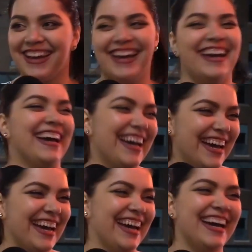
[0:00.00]

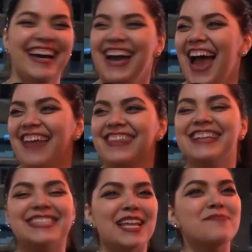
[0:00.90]
I think
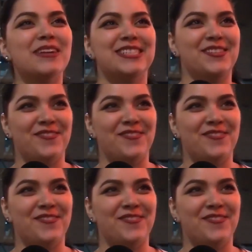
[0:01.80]
it celebrates